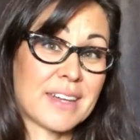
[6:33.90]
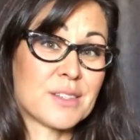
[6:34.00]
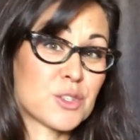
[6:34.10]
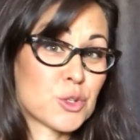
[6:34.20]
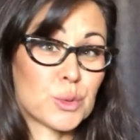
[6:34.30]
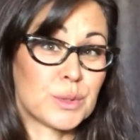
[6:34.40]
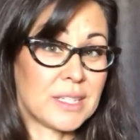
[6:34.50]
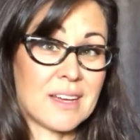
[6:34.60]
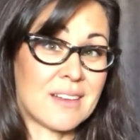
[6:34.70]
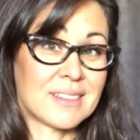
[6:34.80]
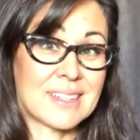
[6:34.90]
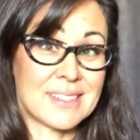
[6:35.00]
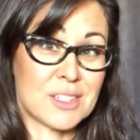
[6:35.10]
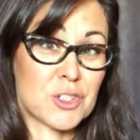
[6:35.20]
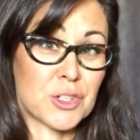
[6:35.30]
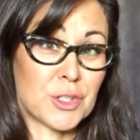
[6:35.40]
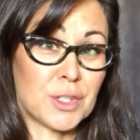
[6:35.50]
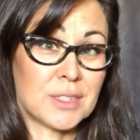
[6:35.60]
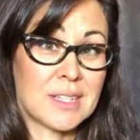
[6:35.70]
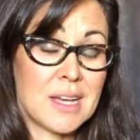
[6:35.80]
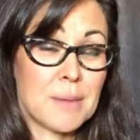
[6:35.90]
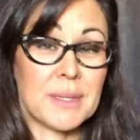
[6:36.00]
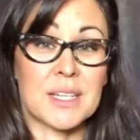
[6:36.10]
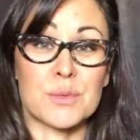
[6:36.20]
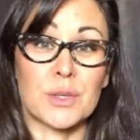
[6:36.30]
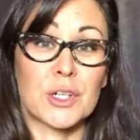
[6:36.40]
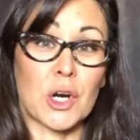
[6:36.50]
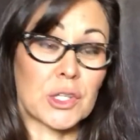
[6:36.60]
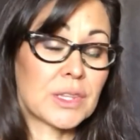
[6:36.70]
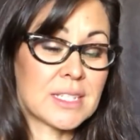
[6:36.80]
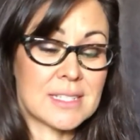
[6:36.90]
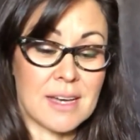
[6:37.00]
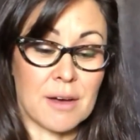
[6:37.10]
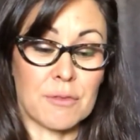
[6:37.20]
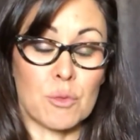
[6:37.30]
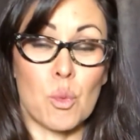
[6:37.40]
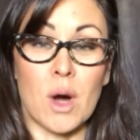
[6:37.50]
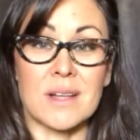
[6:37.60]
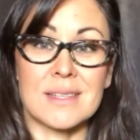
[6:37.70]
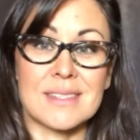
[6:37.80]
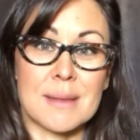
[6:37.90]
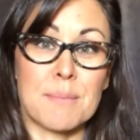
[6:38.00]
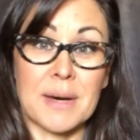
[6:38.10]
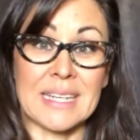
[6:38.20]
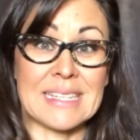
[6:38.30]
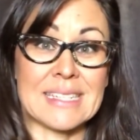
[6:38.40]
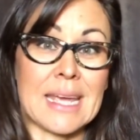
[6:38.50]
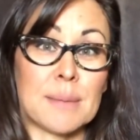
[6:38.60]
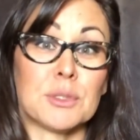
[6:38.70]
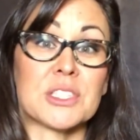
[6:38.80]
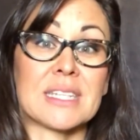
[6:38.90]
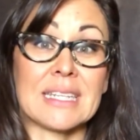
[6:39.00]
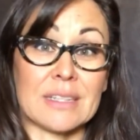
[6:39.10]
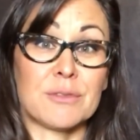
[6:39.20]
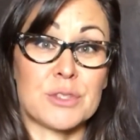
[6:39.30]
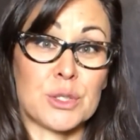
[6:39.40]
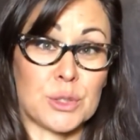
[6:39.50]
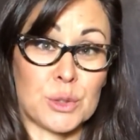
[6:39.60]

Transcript: that is truly unconditional because, regardless of what somebody is able to give to